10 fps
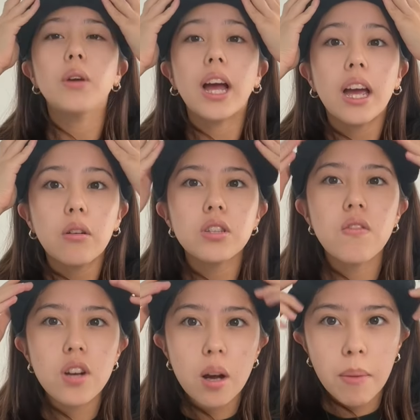Yeah, I also
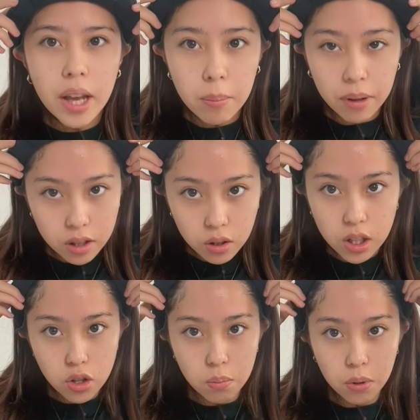forgot my headband, so let's
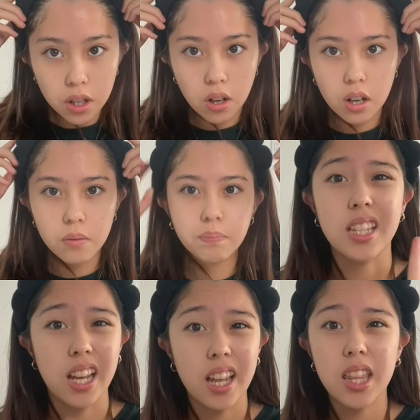just put it on.
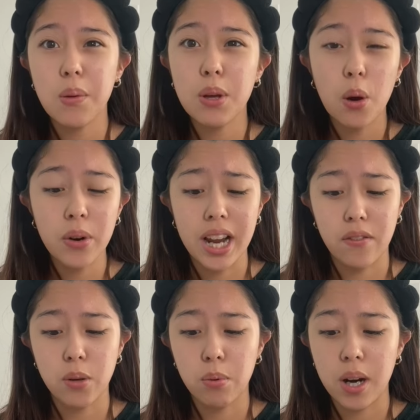Second thing we go in
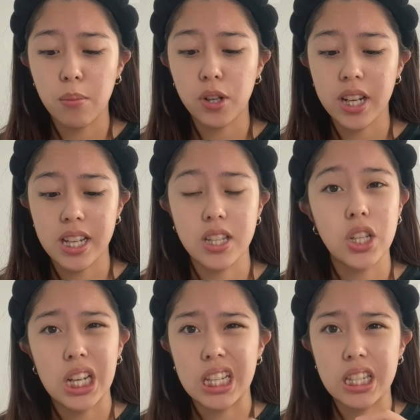after primer is
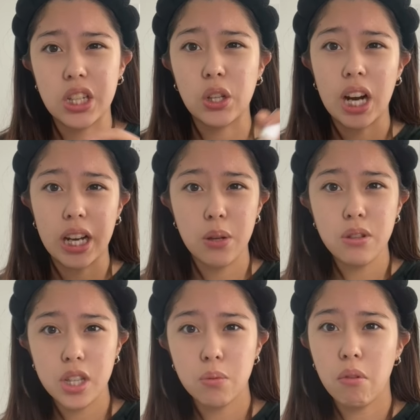a concealer. I use
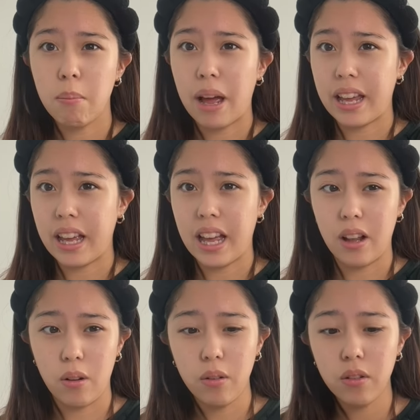this one by
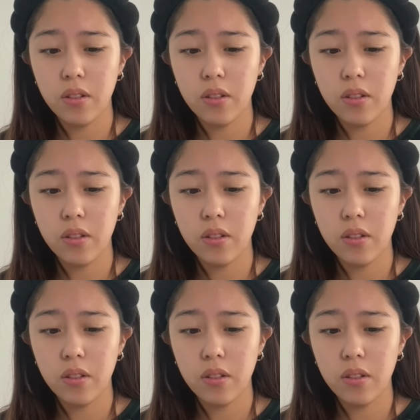e.l.f.